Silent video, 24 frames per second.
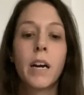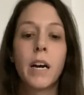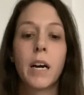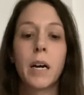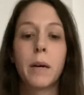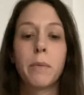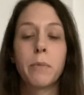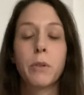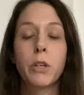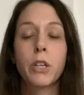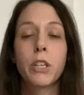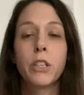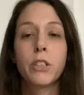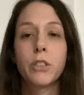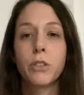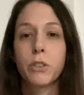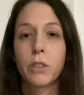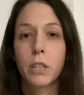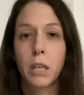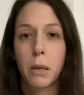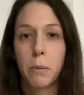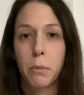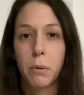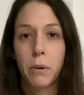You can do
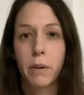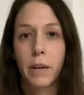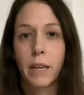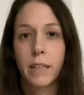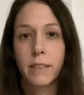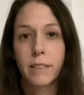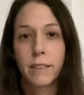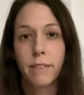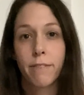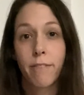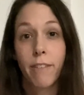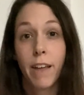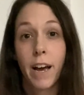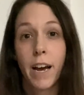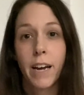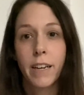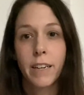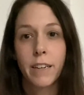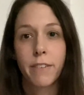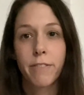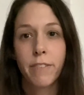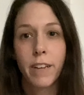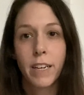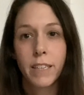a couple rounds of
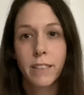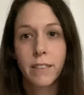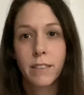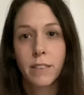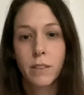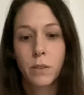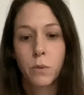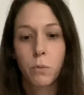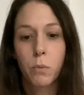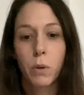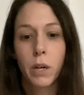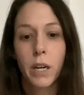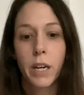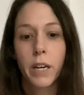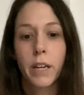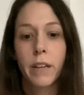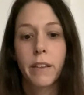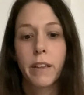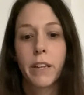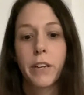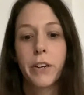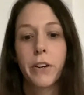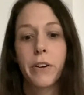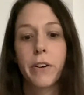that. If that doesn't work,
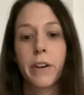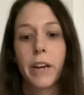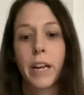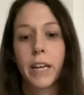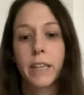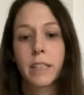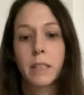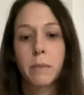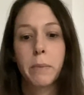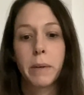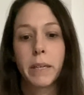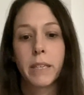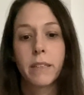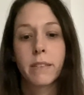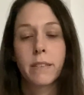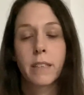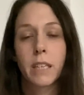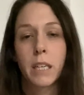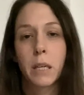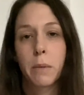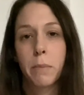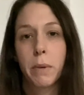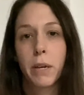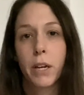then your next bet is
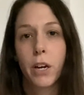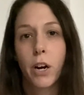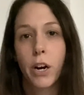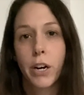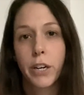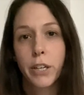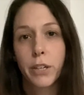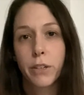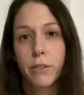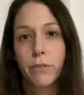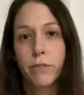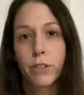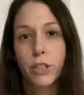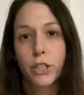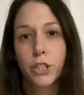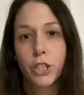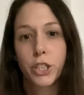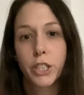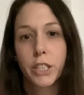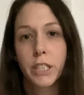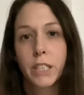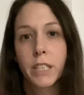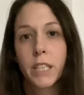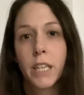going to be
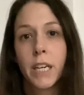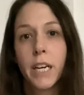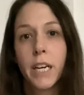cardioversion